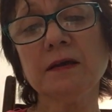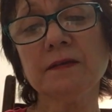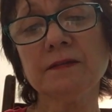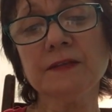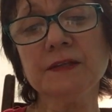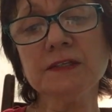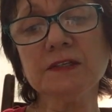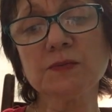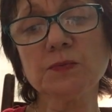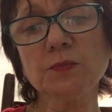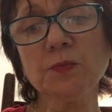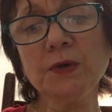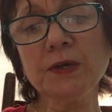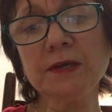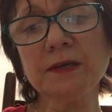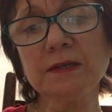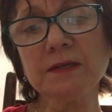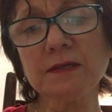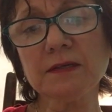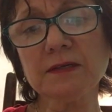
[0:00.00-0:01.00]
This
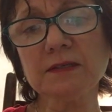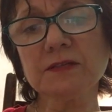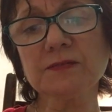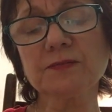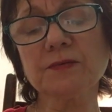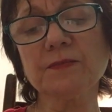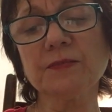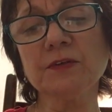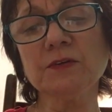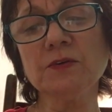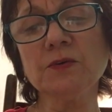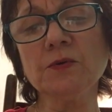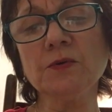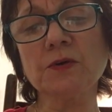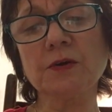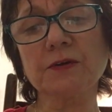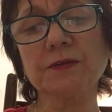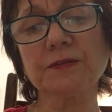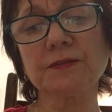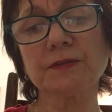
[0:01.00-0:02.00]
wind is from the
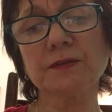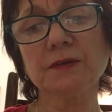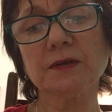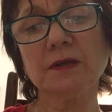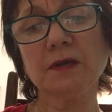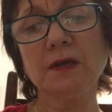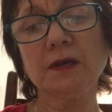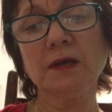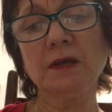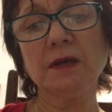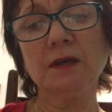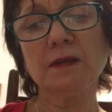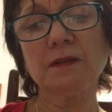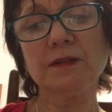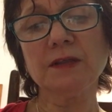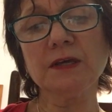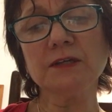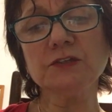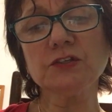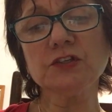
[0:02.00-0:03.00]
north.
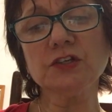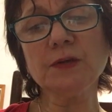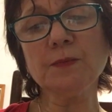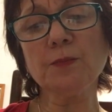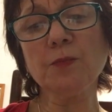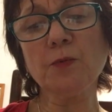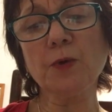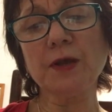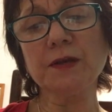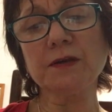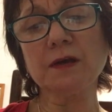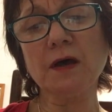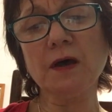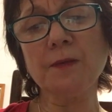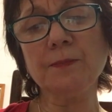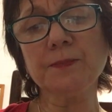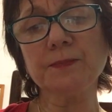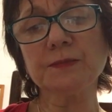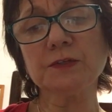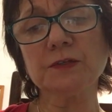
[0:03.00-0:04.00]
Then Jip went
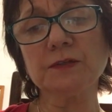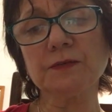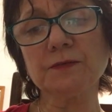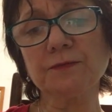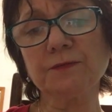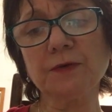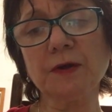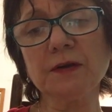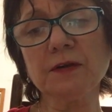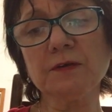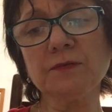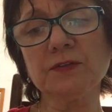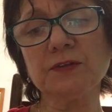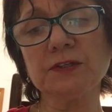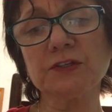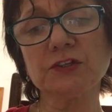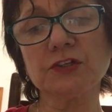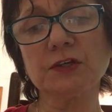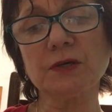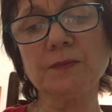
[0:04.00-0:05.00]
up to the front of the
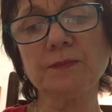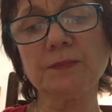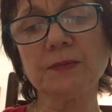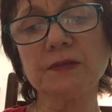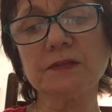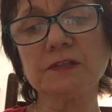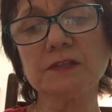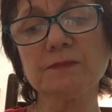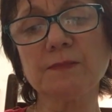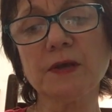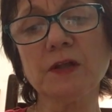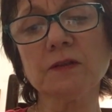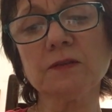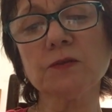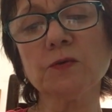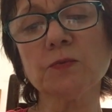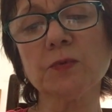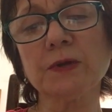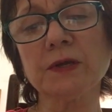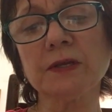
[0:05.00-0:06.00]
ship and smelled
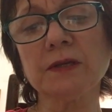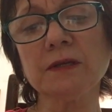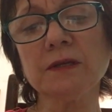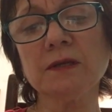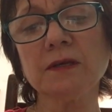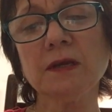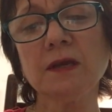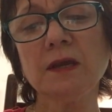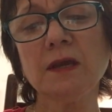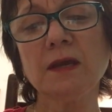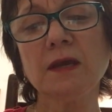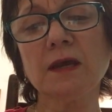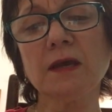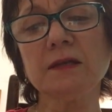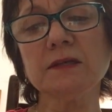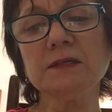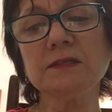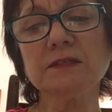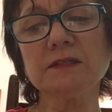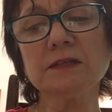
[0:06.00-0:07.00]
the wind,
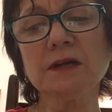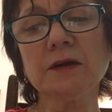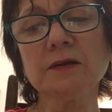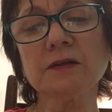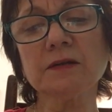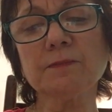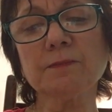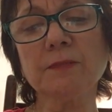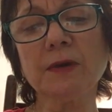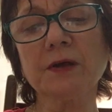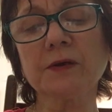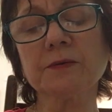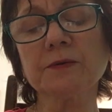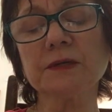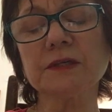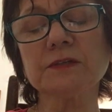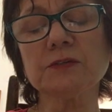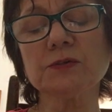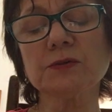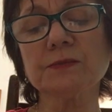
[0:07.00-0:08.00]
and he started
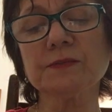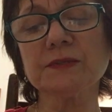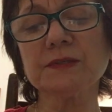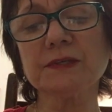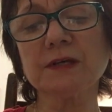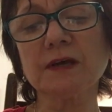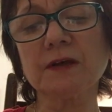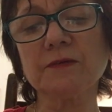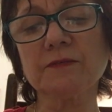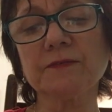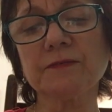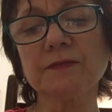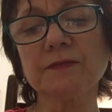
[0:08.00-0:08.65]
muttering to himself.